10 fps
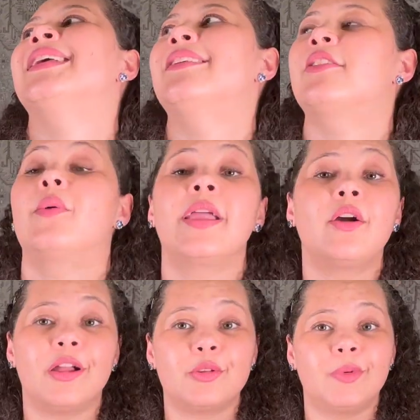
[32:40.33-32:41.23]
So I
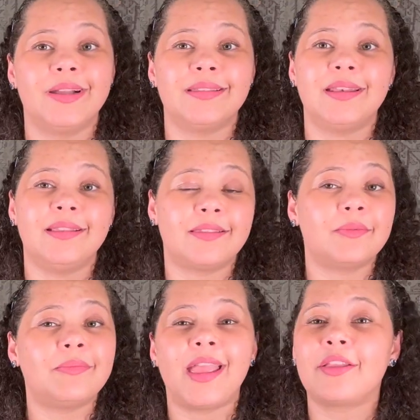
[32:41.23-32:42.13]
got one that
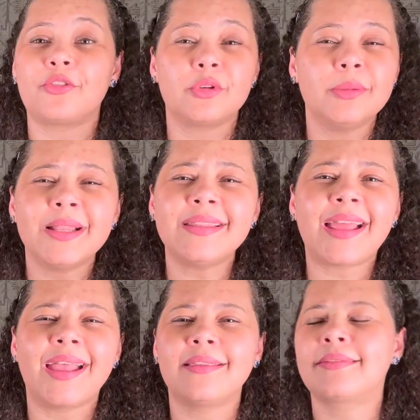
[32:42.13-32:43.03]
is extremely
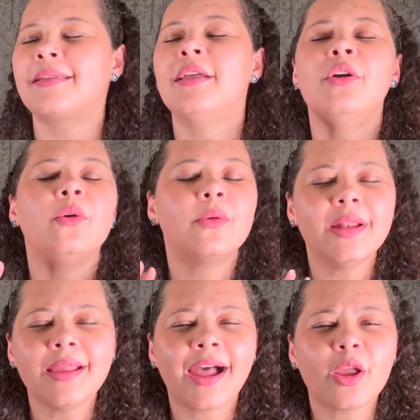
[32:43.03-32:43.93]
nice,
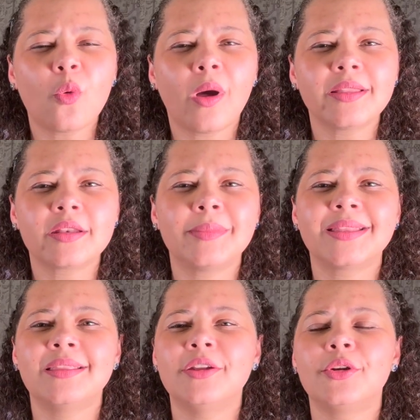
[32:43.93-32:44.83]
really high quality
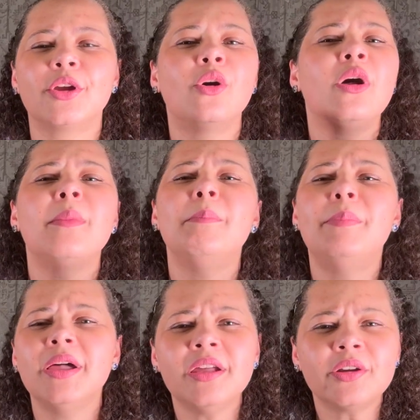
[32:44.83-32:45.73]
material,
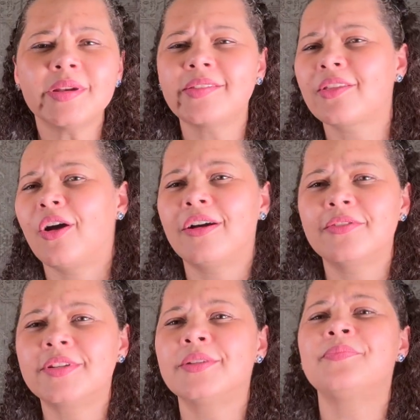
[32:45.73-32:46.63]
buttery
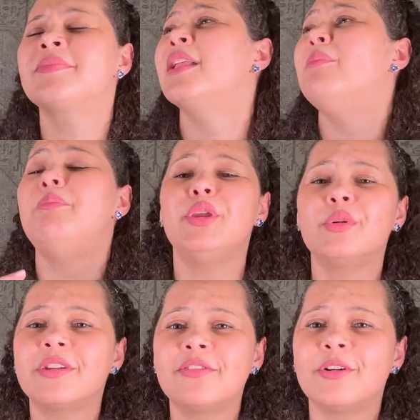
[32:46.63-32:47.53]
soft,
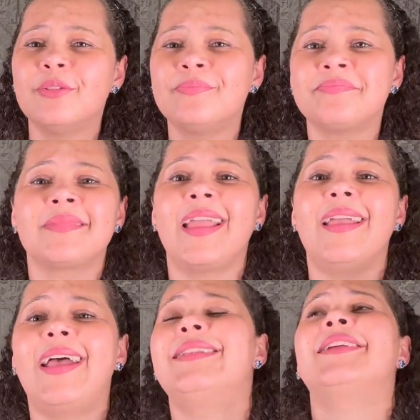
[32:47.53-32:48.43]
beautiful,
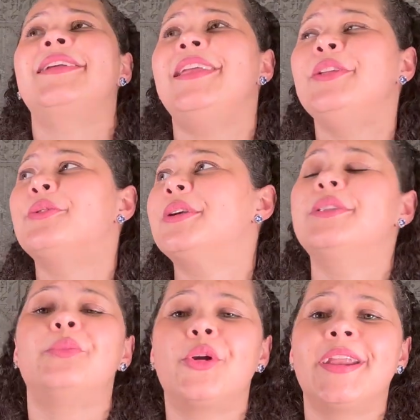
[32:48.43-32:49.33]
at
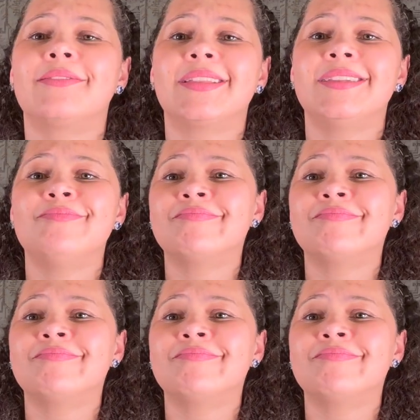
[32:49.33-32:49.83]
Kindred Bravely.